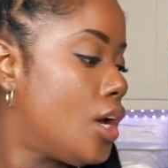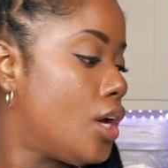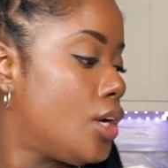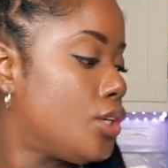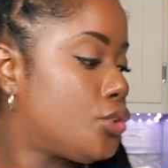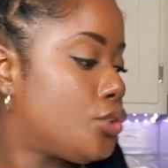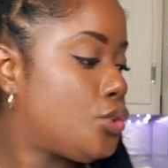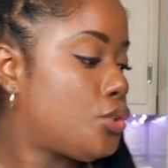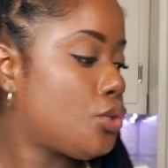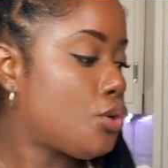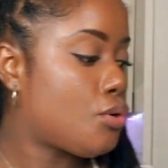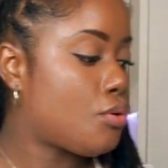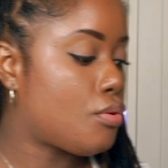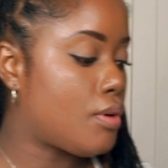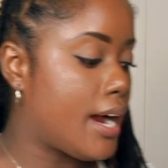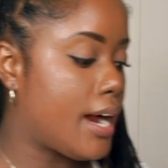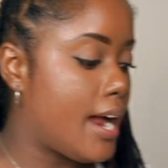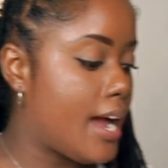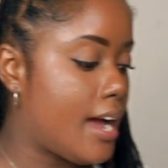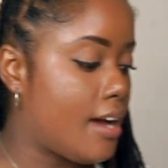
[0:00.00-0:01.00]
So
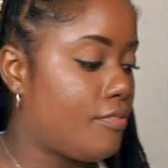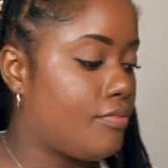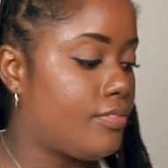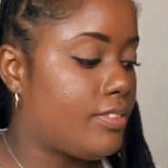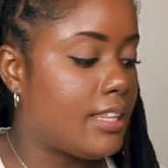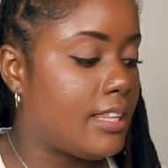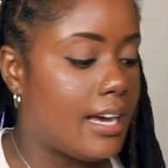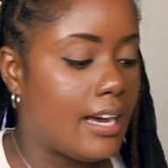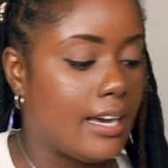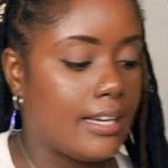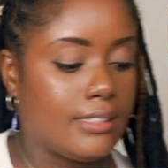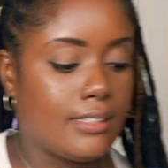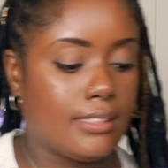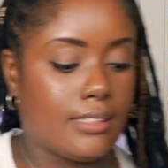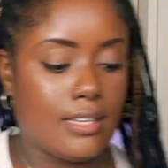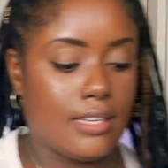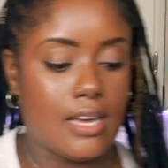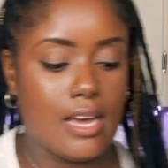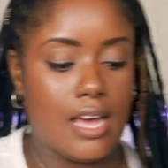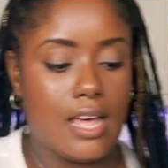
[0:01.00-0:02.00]
I have that.
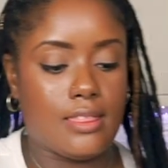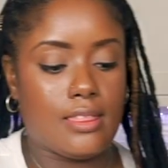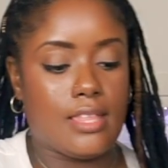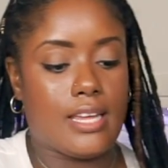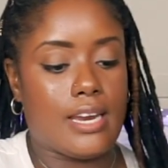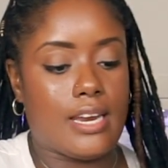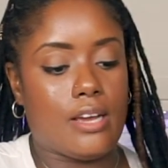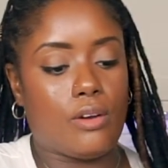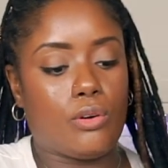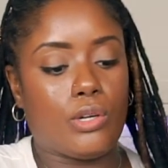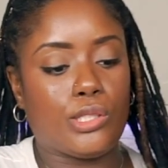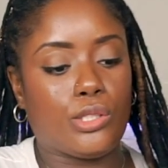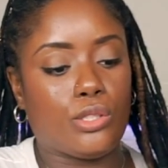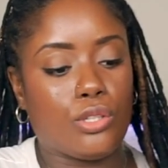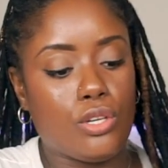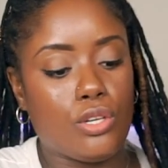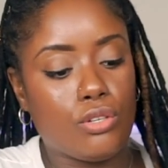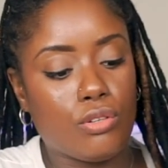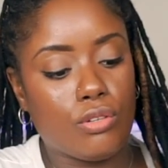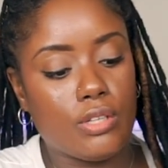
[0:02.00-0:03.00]
And then I also,
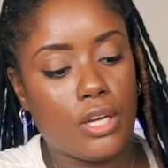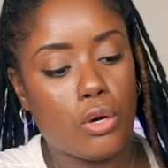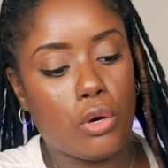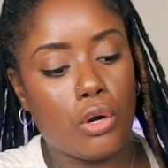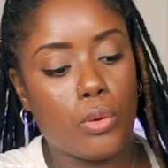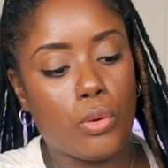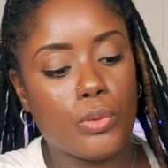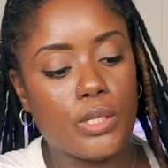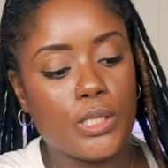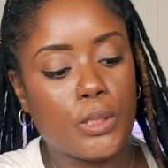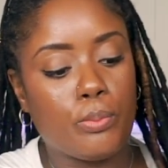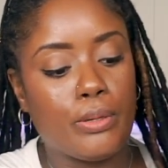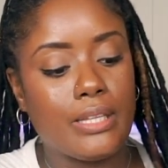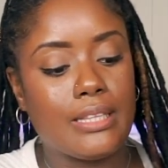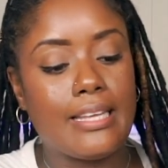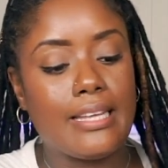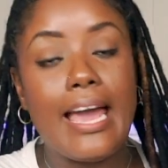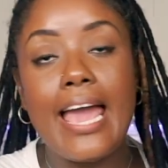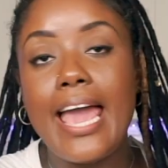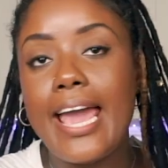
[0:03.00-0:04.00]
you know, they always put
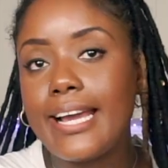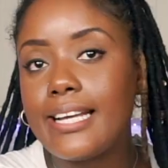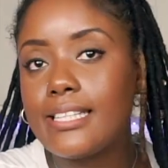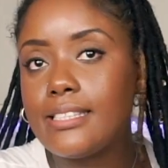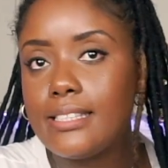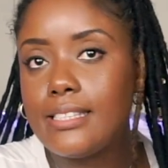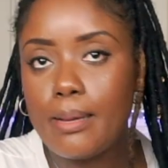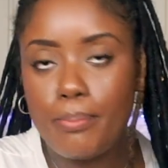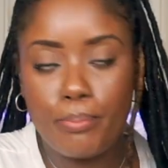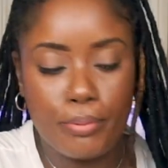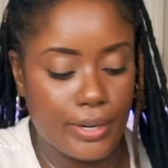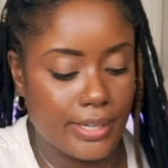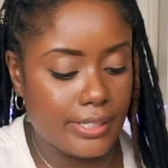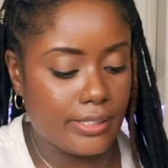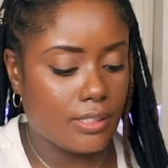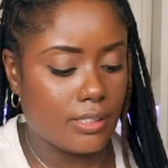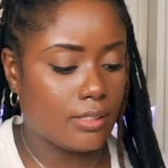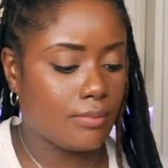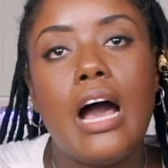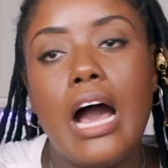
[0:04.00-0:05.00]
the eggs
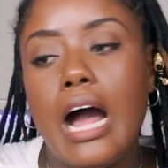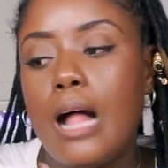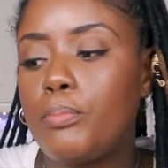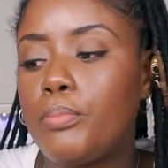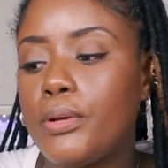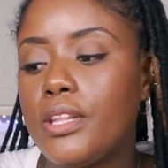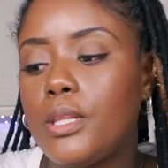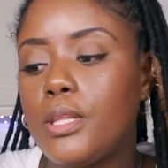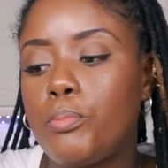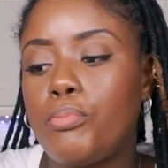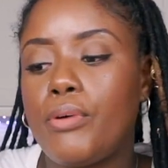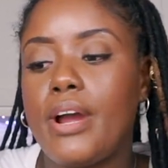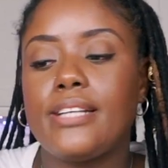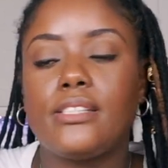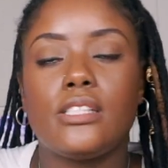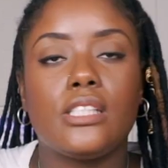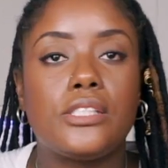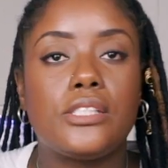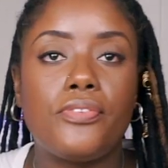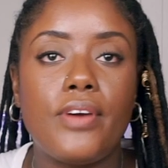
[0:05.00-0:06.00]
separate. I'll put the
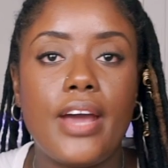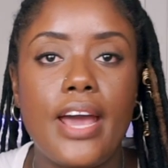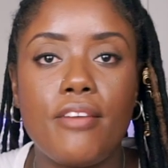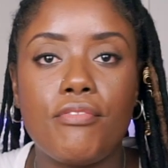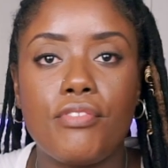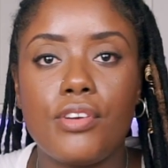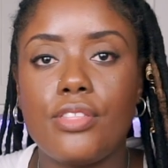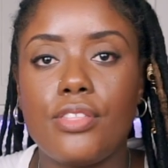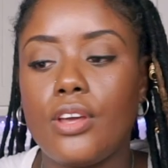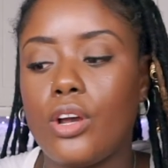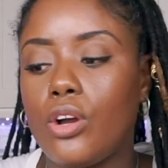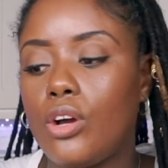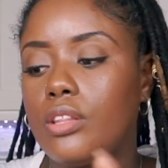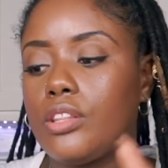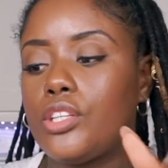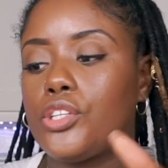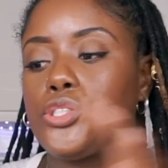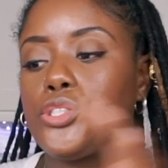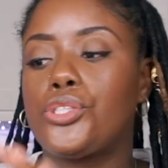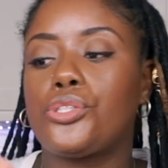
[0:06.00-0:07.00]
prices for everything on
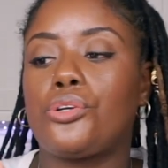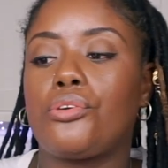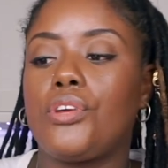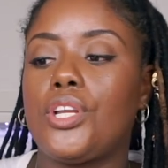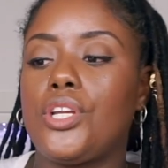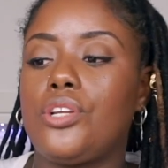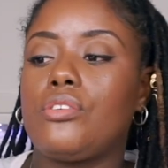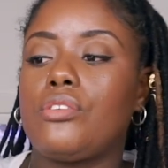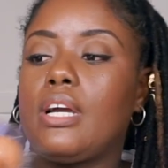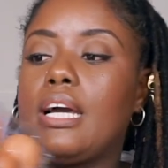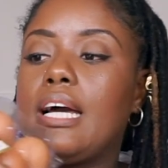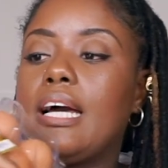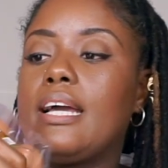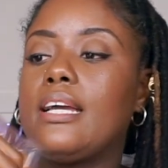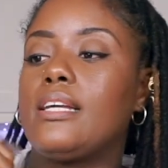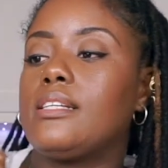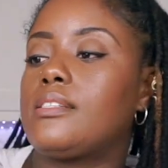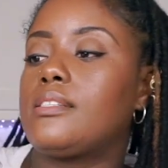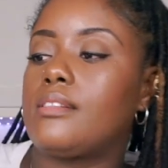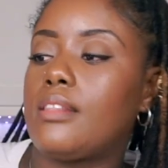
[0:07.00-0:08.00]
the screen, you
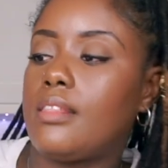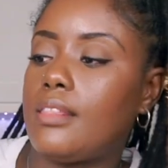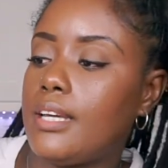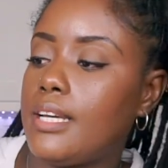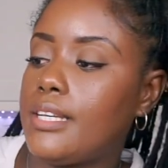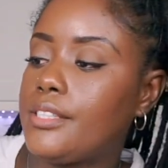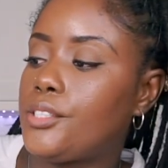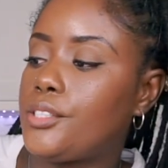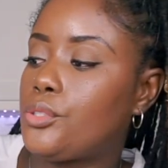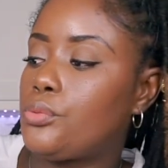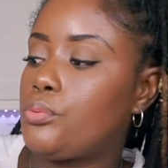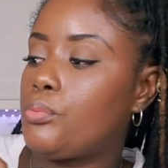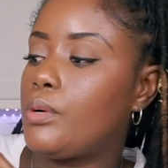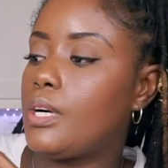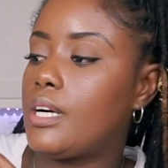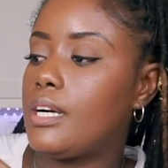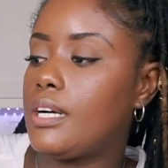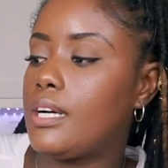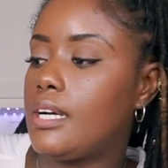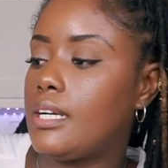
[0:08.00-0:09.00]
guys. This
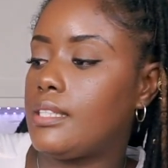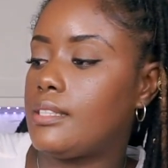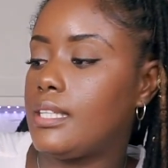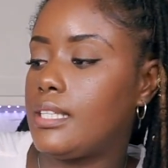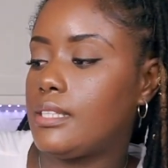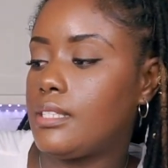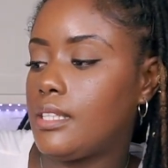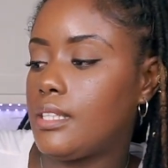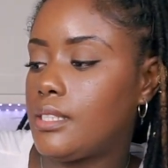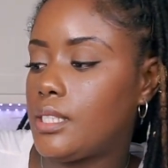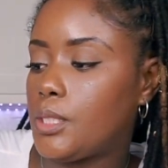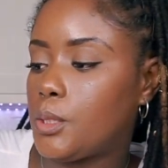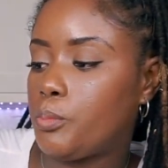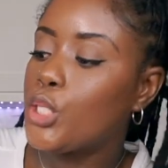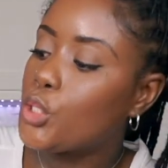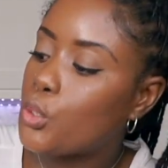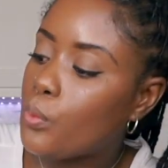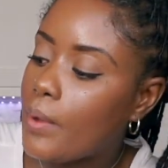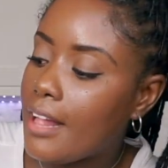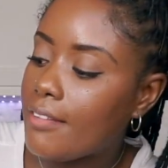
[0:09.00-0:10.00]
is
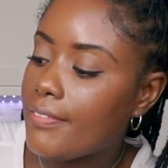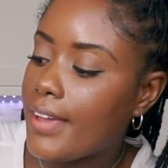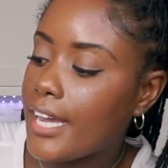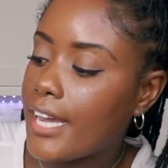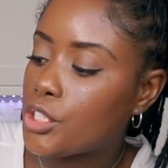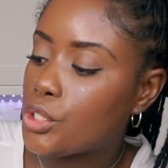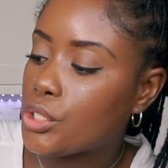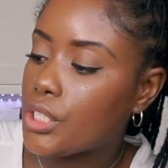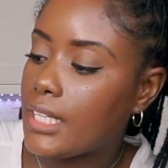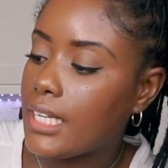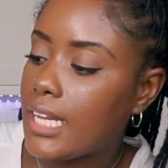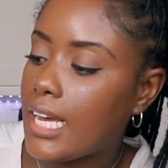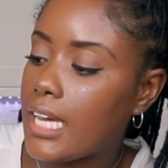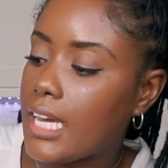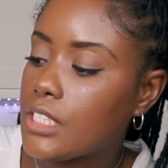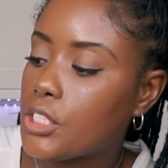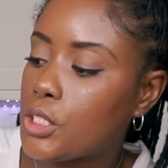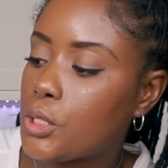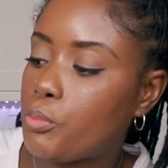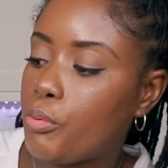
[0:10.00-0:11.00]
12 extra
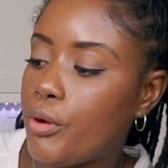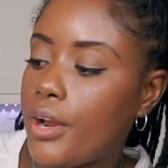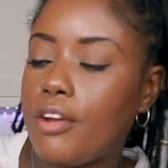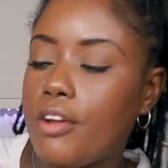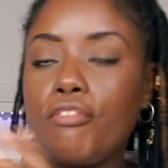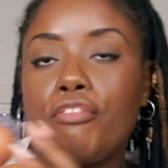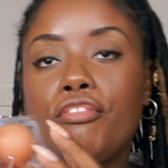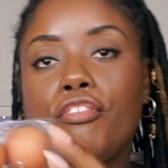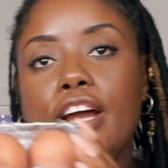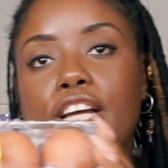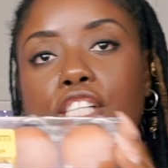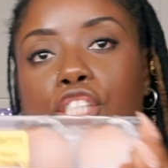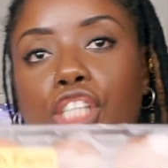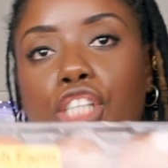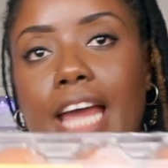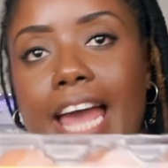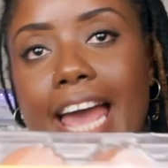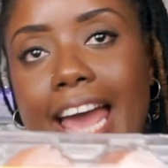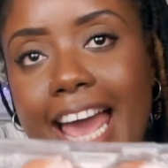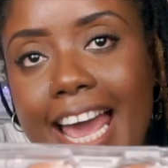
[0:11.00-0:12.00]
large spring fresh
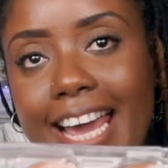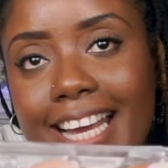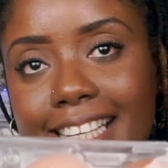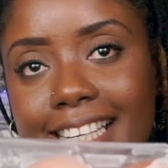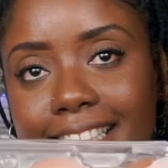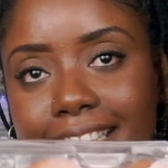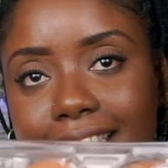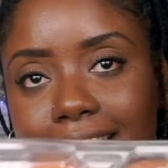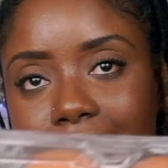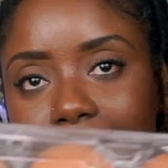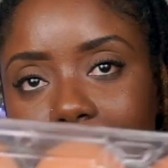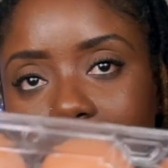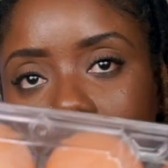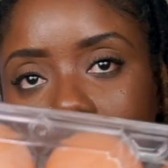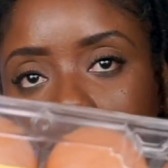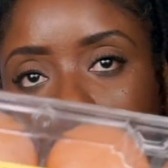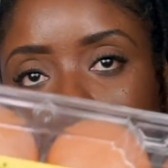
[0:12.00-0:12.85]
eggs.